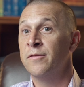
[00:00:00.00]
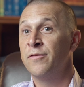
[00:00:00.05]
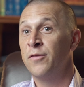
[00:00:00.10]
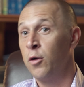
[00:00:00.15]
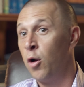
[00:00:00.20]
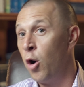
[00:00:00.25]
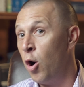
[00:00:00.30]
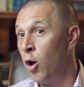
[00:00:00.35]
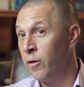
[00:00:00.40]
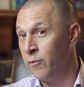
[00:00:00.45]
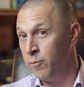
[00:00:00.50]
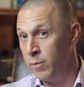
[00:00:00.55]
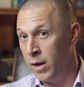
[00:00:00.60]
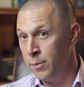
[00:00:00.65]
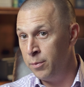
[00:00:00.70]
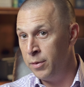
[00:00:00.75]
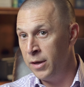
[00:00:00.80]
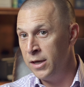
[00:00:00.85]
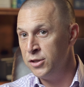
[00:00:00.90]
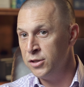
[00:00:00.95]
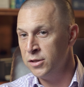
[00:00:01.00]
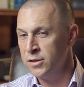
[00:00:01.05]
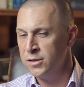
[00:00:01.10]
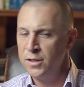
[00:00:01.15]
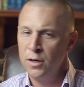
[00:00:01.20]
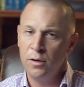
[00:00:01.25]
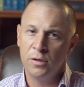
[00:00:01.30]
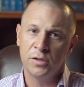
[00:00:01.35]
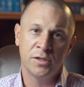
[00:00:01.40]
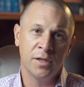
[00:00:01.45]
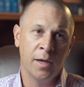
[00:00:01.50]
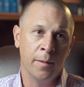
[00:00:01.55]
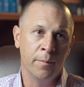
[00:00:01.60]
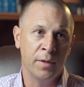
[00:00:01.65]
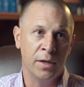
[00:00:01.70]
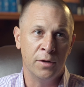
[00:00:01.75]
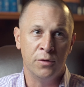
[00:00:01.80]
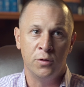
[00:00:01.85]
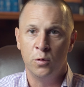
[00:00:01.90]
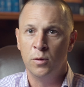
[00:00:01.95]
for all of my patients. There are some
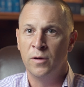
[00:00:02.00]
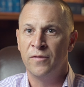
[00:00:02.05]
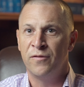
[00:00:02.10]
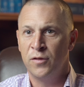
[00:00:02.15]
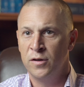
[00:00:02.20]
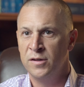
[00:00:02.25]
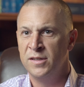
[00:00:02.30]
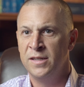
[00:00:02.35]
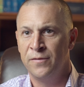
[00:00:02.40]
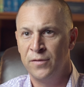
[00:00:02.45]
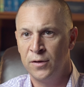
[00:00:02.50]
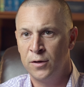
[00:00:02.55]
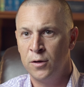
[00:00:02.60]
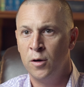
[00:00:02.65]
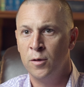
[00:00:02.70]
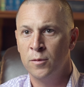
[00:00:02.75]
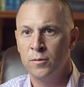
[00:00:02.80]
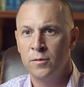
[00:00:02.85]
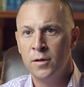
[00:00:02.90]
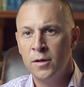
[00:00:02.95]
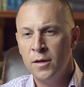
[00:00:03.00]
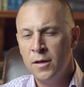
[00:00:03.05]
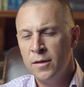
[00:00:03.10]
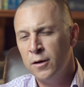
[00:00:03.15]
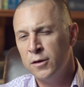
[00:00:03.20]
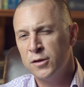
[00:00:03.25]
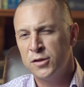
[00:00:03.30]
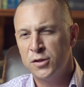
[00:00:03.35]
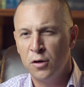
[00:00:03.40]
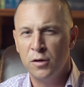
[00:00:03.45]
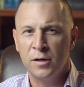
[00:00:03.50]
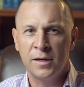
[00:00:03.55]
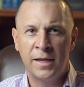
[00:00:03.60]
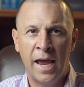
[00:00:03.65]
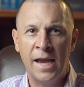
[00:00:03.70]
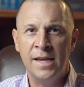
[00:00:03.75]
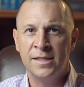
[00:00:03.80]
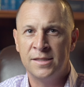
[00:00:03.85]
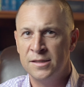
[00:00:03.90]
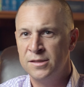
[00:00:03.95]
that do it for there are certain
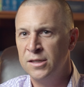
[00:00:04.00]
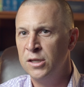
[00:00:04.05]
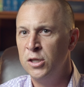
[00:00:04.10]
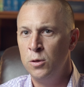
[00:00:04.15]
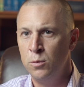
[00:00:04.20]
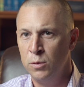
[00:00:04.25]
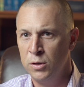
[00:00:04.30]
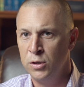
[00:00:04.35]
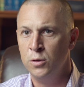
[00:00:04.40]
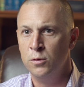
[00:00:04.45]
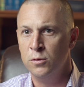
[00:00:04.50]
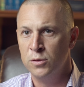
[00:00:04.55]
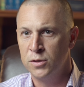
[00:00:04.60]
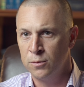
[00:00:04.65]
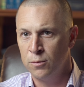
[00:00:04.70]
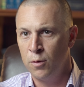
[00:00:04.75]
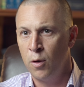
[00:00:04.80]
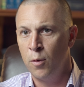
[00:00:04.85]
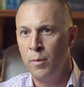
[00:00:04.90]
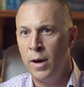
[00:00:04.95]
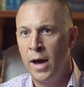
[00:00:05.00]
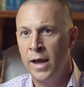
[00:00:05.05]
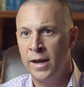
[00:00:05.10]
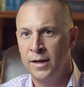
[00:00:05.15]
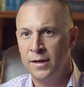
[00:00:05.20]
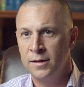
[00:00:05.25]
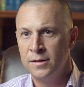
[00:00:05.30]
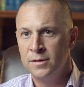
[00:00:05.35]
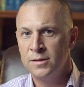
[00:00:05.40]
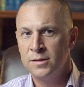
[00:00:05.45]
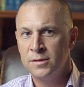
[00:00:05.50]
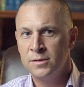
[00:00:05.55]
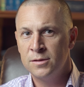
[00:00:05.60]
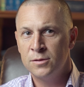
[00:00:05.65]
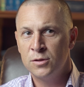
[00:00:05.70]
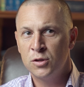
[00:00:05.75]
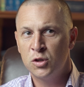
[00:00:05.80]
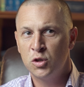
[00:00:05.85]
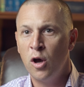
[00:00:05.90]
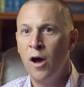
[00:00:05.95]
cases that you would use the robotic
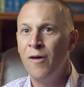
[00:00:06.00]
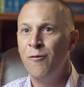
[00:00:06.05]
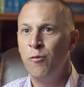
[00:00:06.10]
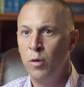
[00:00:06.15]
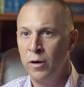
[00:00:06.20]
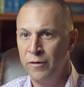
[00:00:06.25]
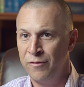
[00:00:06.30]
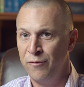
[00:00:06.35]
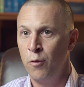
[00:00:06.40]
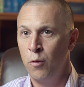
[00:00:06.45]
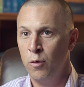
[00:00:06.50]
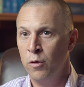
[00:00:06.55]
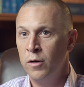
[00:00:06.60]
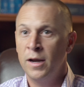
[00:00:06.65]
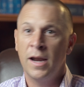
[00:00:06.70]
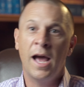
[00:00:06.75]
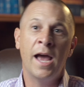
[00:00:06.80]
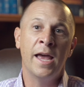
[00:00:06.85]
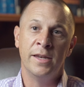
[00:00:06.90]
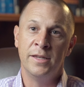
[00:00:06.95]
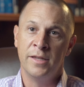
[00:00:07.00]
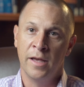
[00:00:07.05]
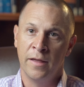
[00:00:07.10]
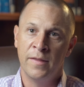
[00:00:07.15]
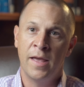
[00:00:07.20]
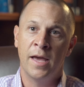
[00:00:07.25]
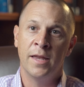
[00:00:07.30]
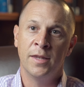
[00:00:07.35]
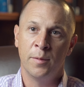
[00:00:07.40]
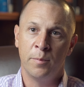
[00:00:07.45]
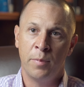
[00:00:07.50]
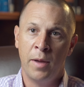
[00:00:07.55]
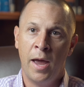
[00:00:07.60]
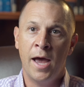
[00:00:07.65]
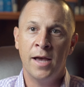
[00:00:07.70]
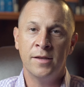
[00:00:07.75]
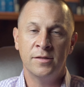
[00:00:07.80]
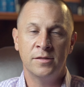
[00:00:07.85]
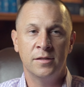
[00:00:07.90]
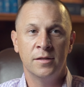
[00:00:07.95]
software for, and I had done that in the
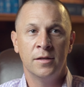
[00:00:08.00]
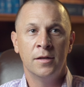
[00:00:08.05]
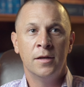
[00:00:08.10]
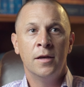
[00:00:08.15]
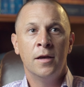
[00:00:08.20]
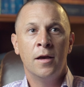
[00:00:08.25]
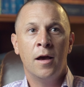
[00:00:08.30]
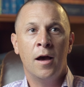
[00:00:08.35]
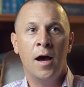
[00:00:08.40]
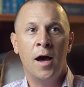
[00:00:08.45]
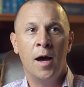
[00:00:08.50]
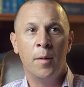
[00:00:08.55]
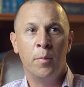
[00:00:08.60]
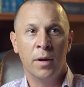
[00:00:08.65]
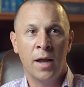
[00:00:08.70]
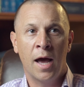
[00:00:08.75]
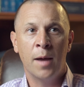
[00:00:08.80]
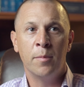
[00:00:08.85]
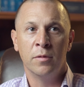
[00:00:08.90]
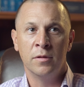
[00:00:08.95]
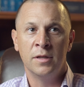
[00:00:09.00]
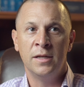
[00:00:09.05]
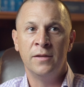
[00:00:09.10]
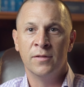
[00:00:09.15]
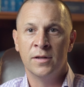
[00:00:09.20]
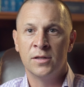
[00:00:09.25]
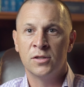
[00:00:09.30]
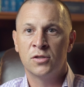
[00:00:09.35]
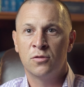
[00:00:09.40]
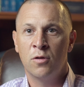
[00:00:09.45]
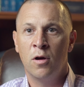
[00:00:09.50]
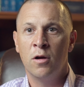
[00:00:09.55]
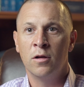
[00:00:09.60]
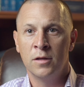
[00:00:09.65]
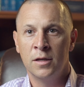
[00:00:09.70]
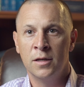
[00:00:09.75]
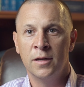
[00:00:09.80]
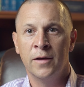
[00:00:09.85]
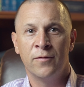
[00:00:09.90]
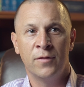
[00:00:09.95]
past, but I believe in it
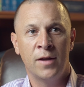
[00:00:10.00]
strongly enough